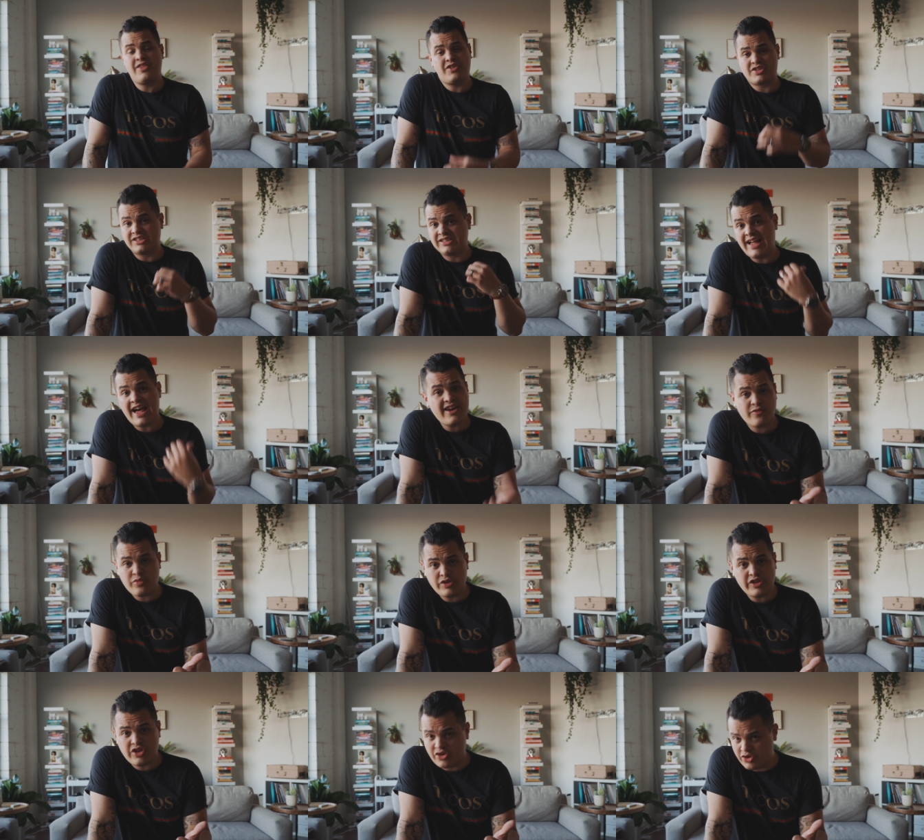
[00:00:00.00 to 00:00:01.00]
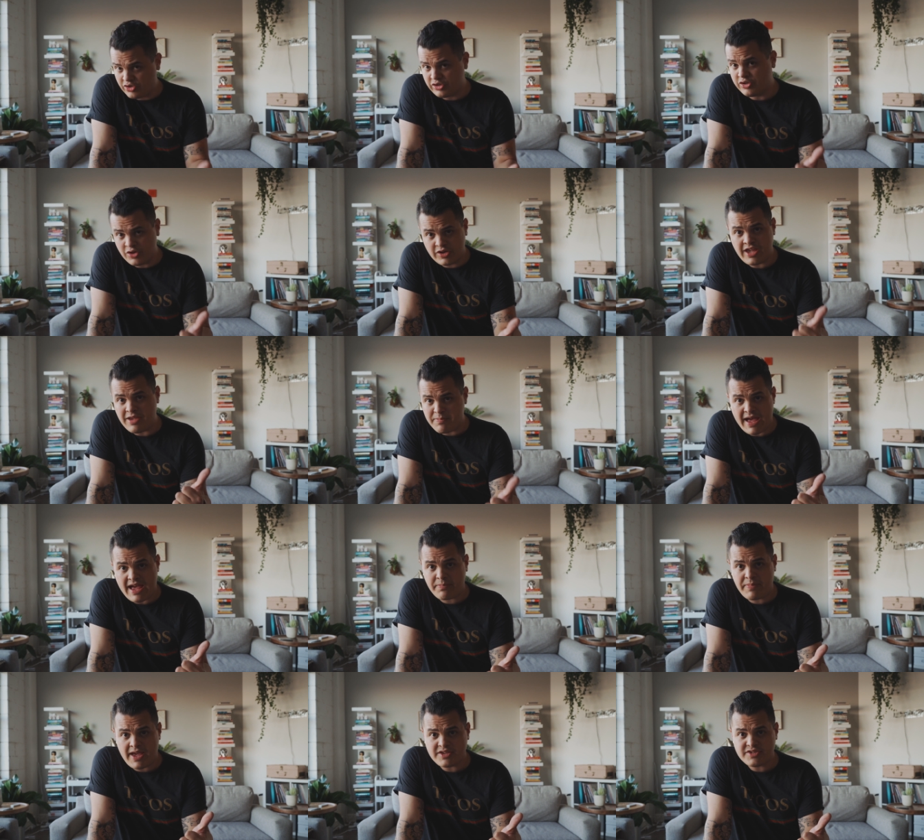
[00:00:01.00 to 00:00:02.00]
There's a lot of really good looking
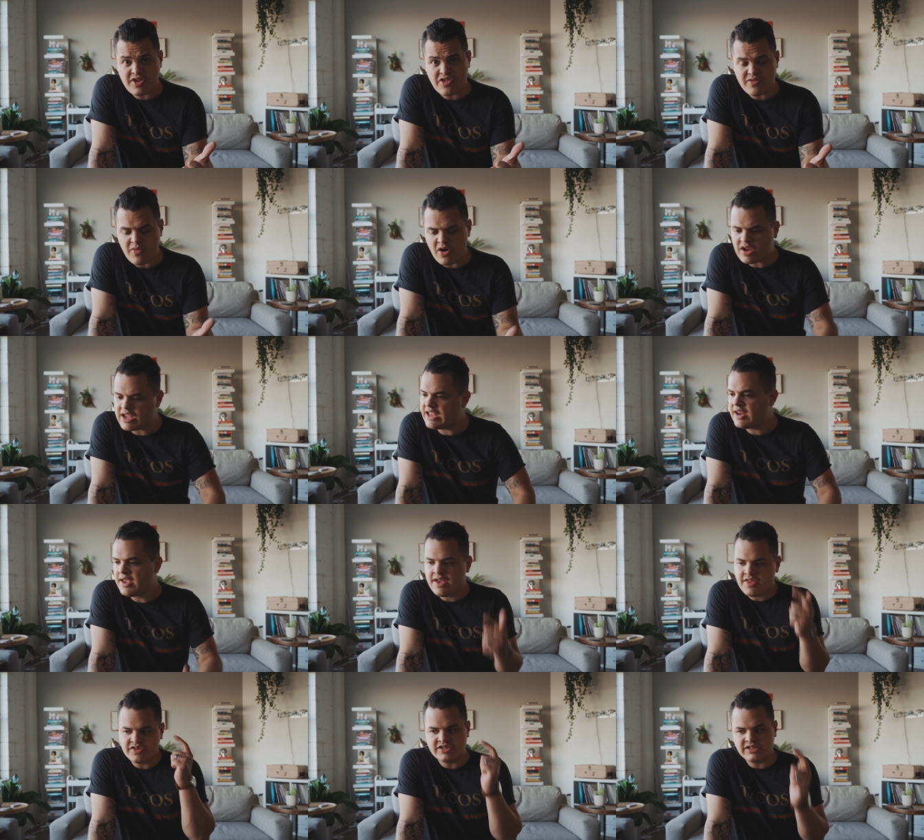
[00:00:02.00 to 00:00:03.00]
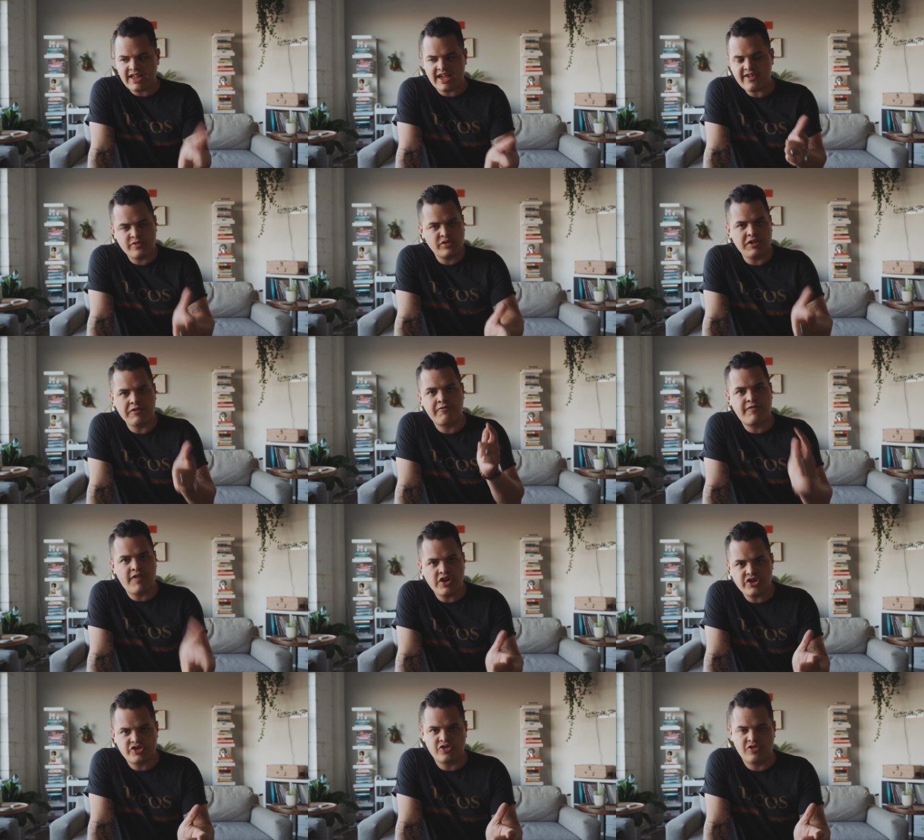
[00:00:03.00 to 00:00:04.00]
backpacks on the market. There's a lot of really
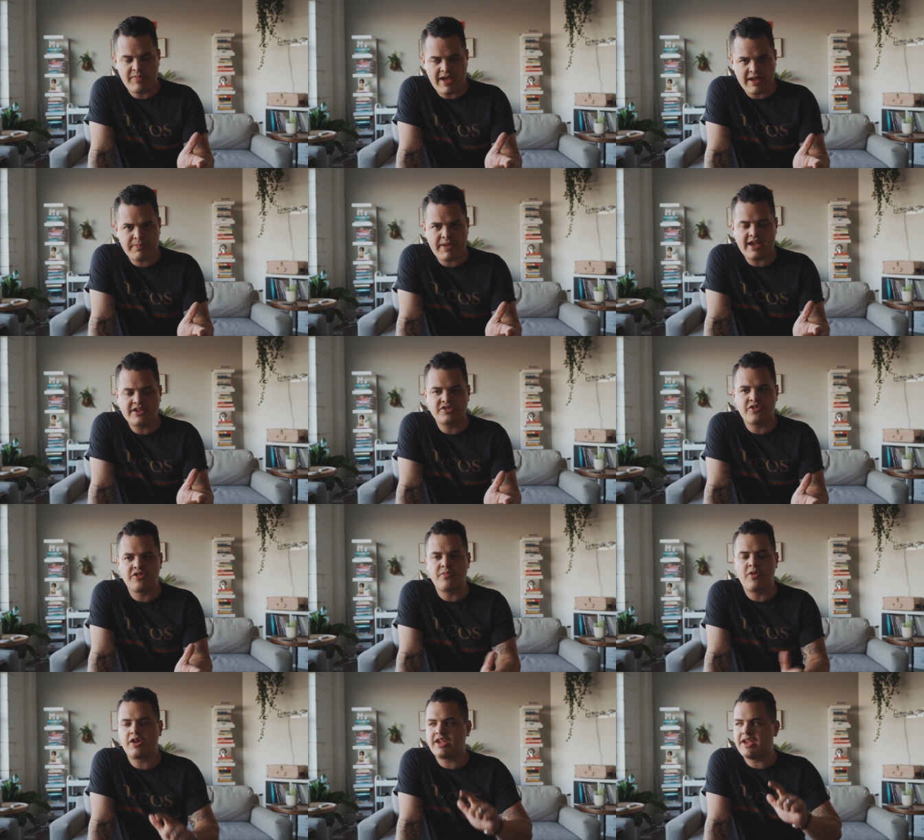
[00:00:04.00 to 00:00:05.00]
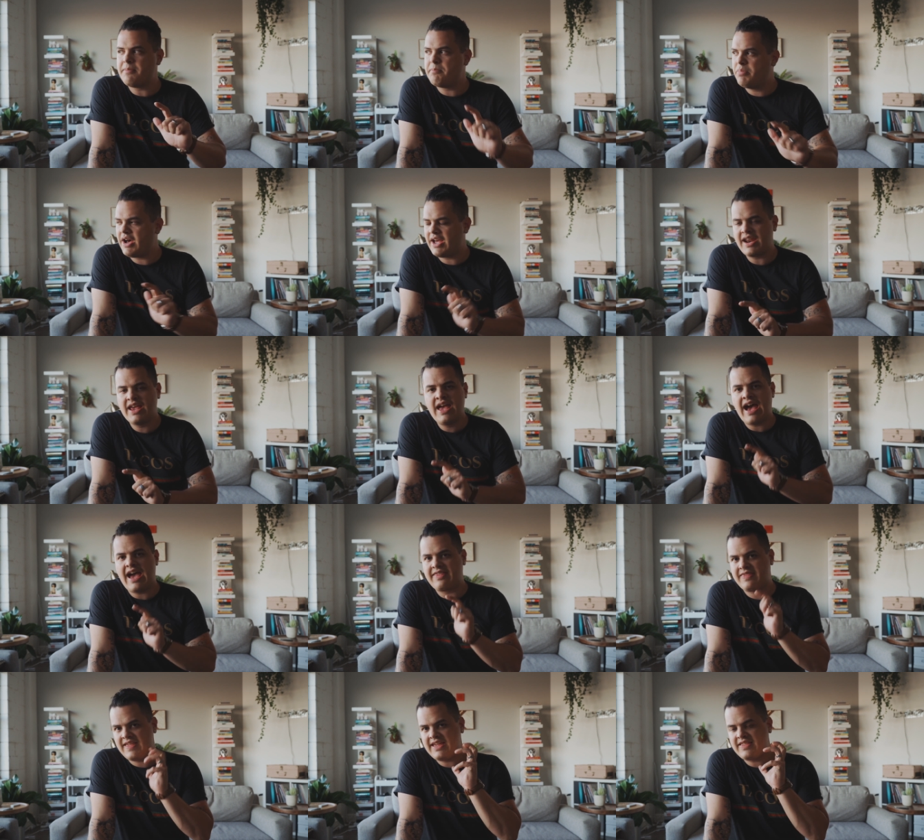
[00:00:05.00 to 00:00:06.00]
functional backpacks on the market, but
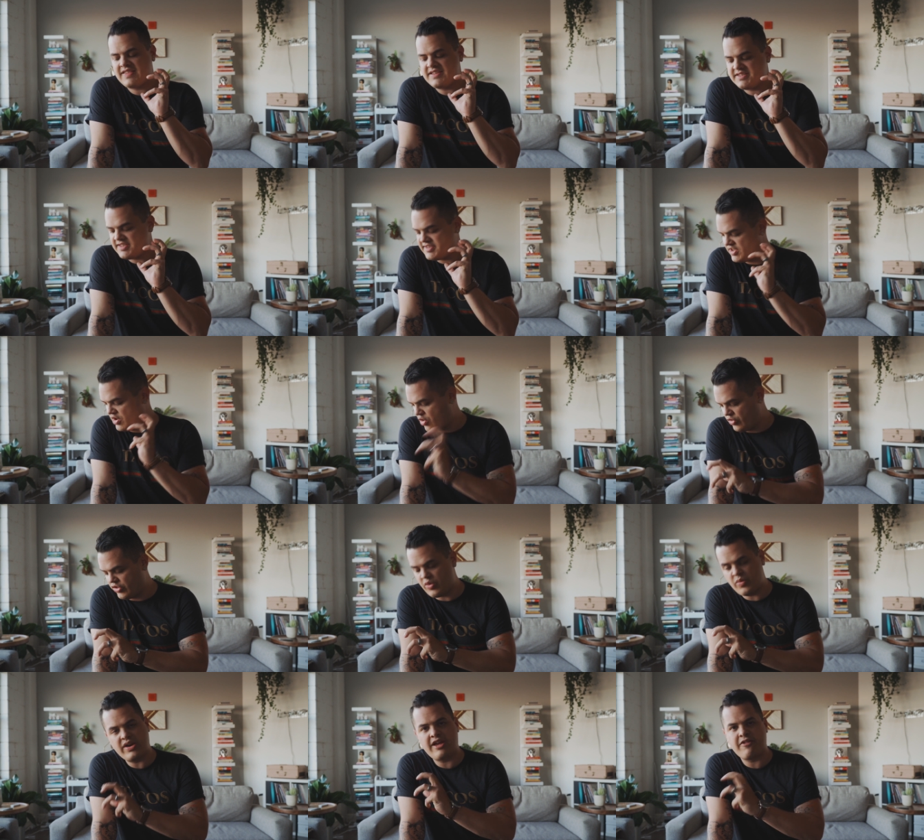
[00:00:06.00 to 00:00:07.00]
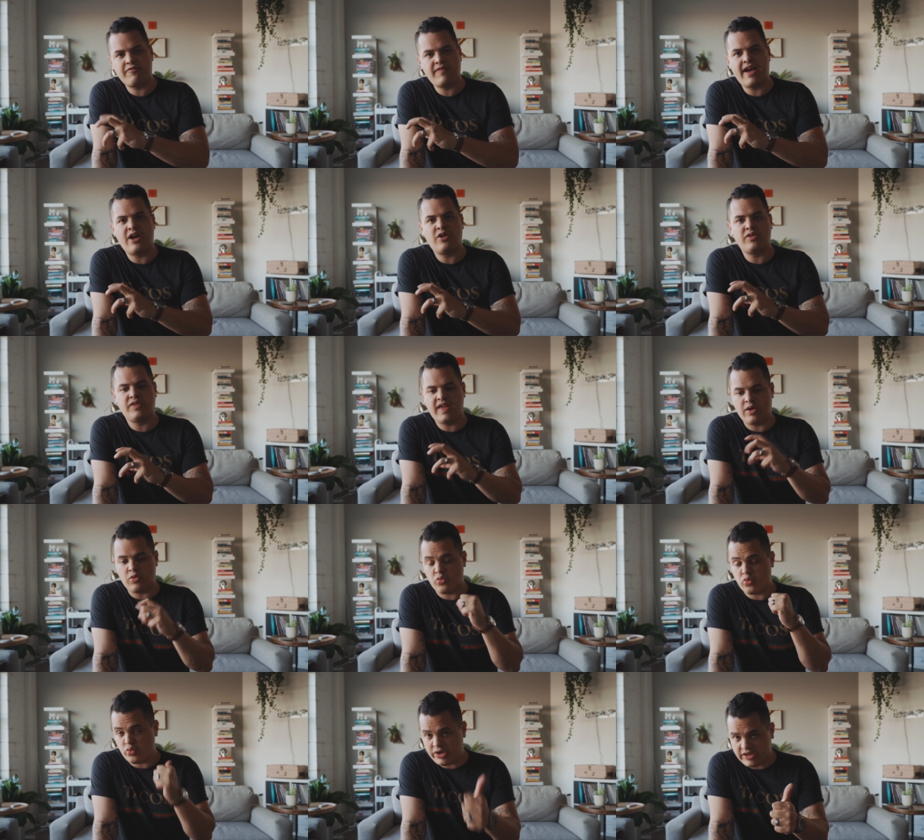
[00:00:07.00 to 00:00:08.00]
I think this is the only one I found
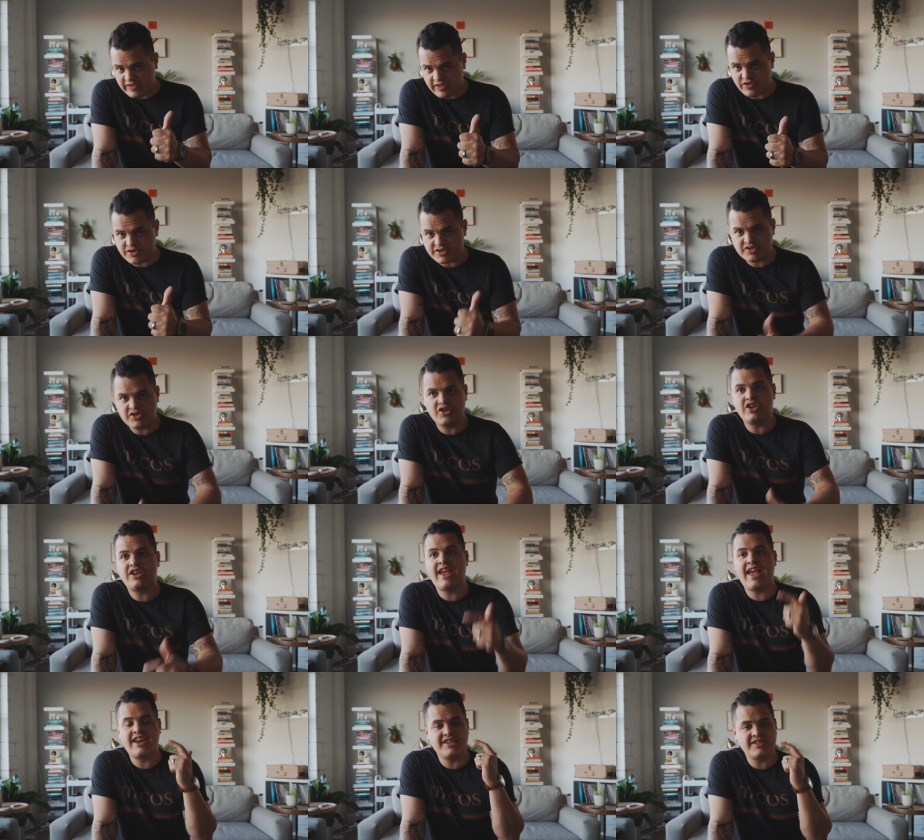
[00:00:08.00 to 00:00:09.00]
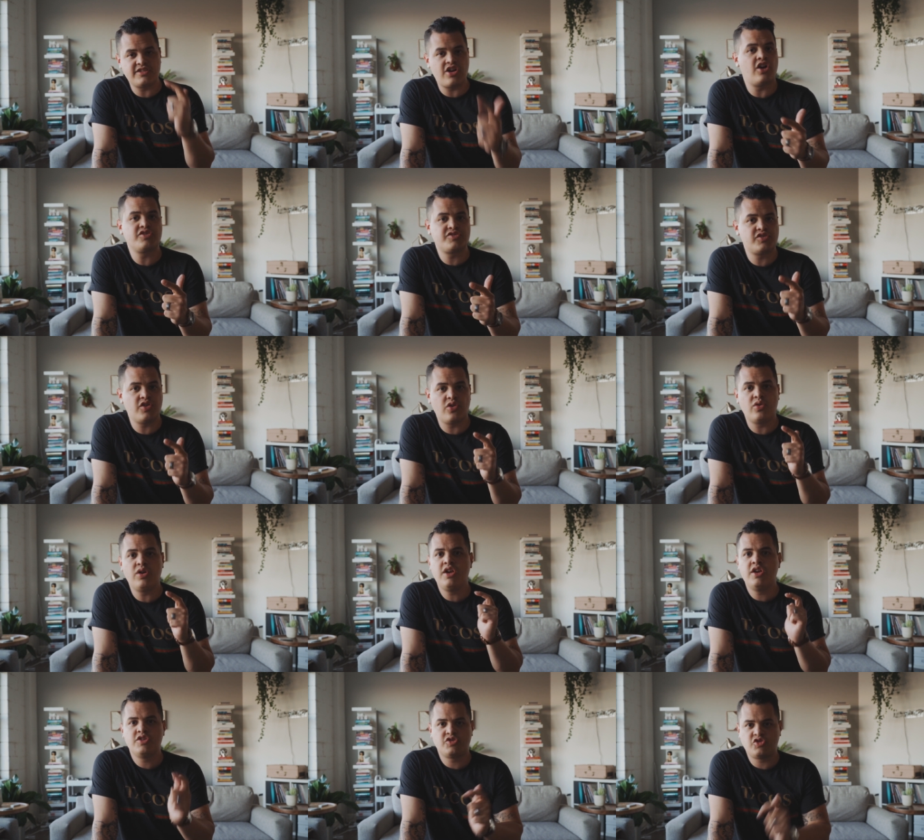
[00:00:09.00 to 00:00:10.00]
that really looks good and is also
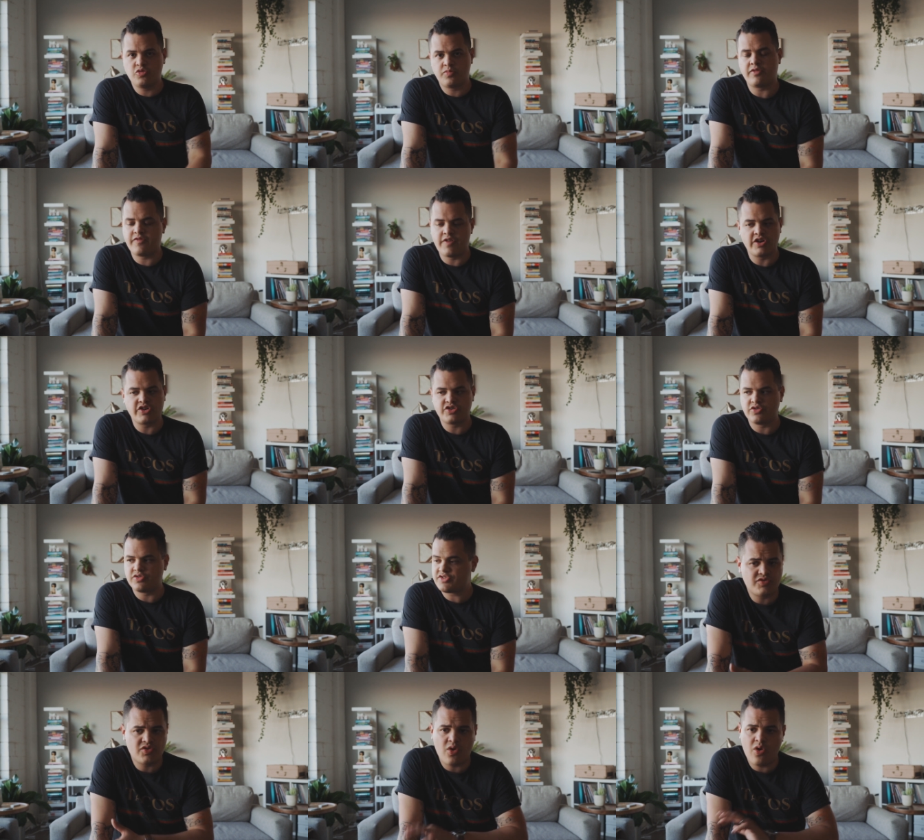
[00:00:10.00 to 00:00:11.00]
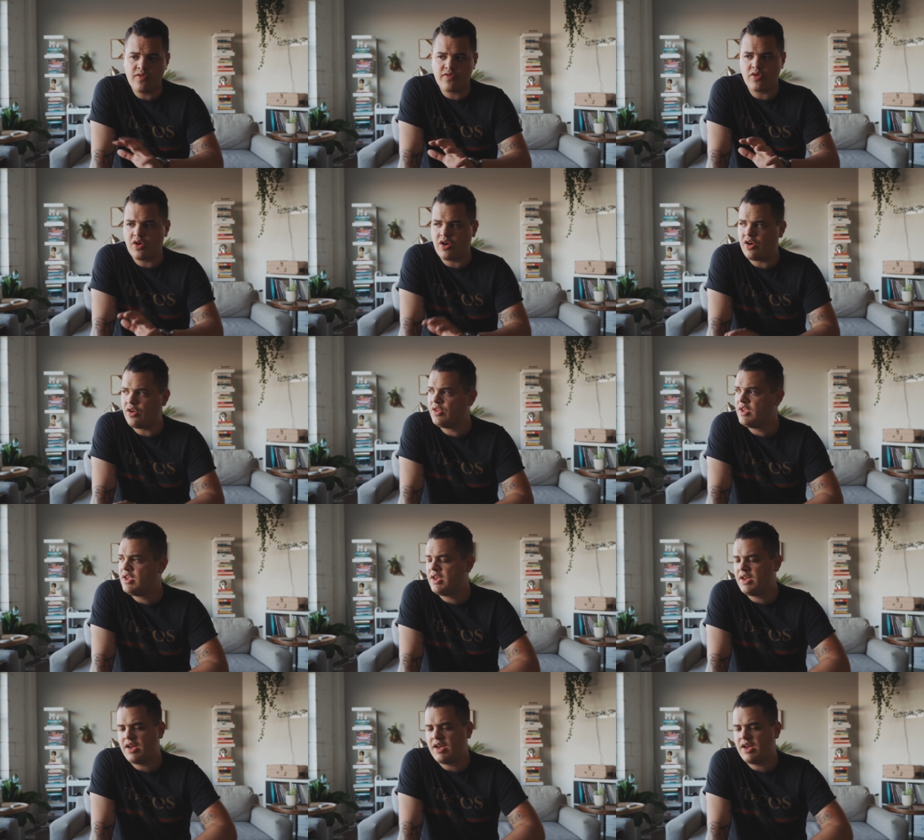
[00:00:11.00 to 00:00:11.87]
super functional. So overall,